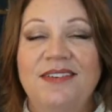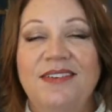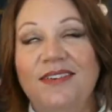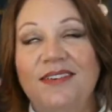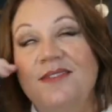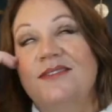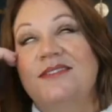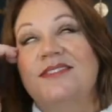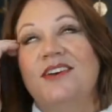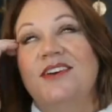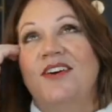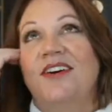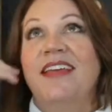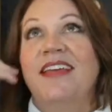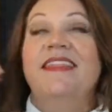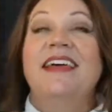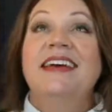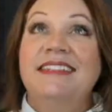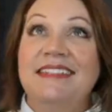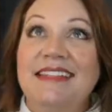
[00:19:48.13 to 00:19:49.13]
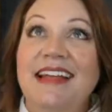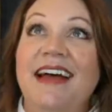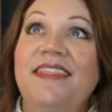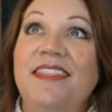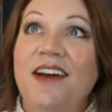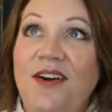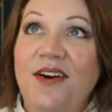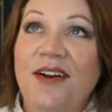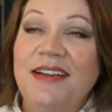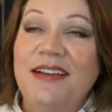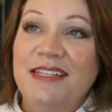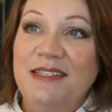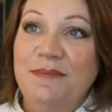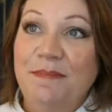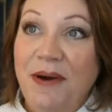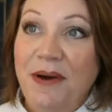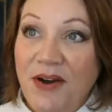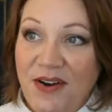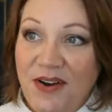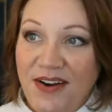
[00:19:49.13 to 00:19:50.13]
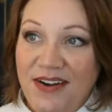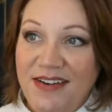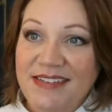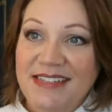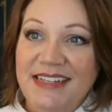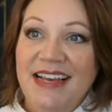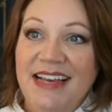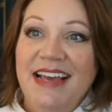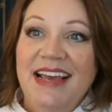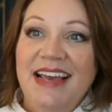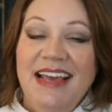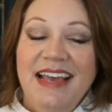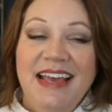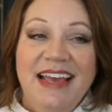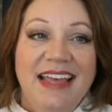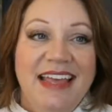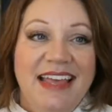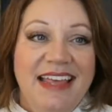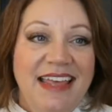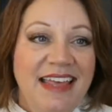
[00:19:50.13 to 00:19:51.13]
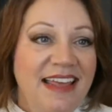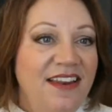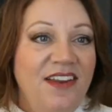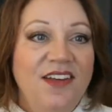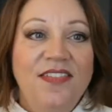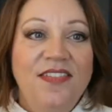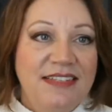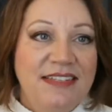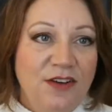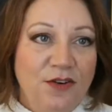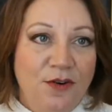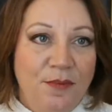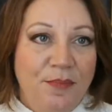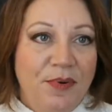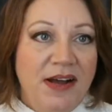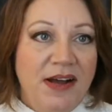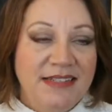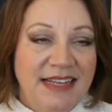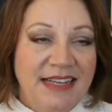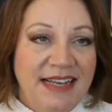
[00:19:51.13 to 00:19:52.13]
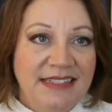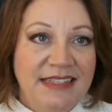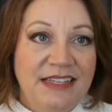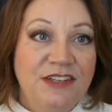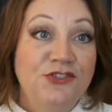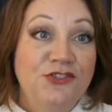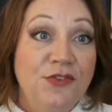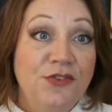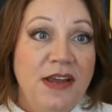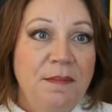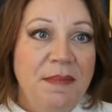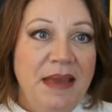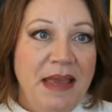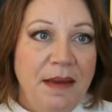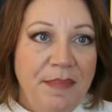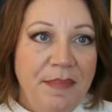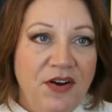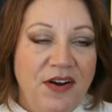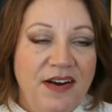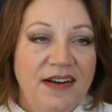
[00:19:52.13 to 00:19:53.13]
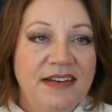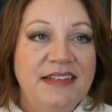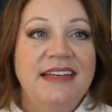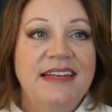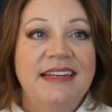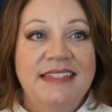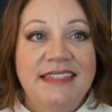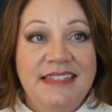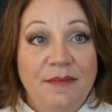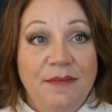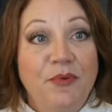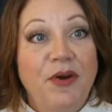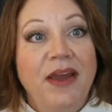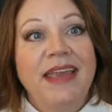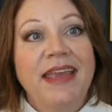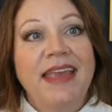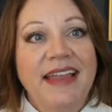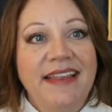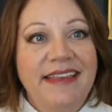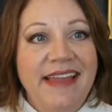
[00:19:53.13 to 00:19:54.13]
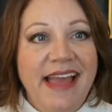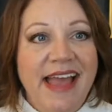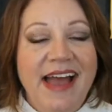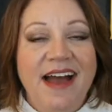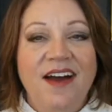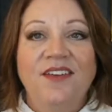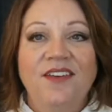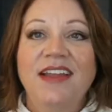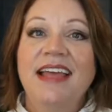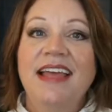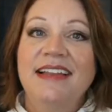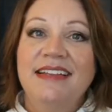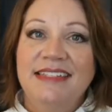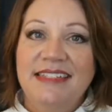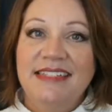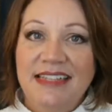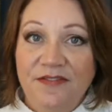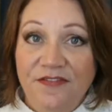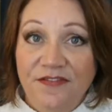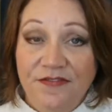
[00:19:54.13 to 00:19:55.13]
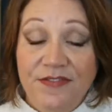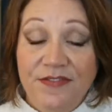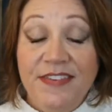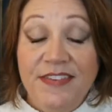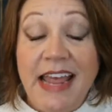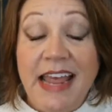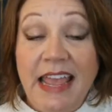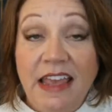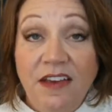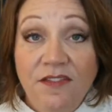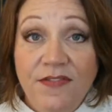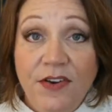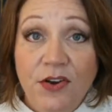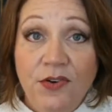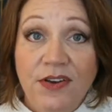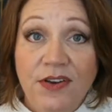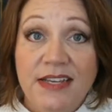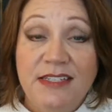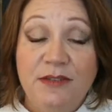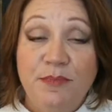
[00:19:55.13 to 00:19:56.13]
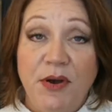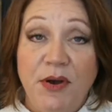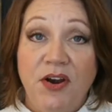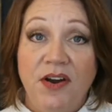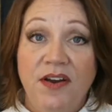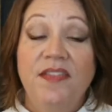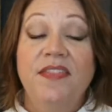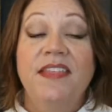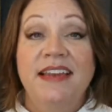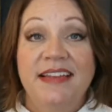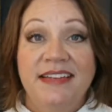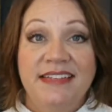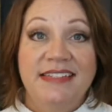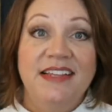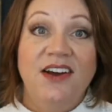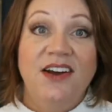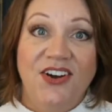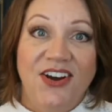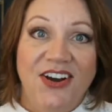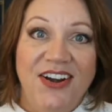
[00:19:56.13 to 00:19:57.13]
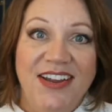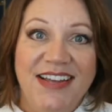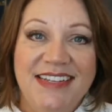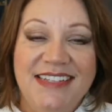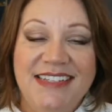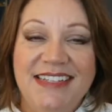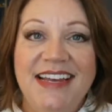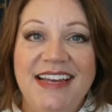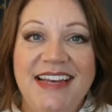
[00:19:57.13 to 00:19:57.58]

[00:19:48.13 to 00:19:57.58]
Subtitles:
sorry, that's not the hardest part. in this whole process, the dreaming part. It's the breaking down and it's the staying focused part that is the hardest,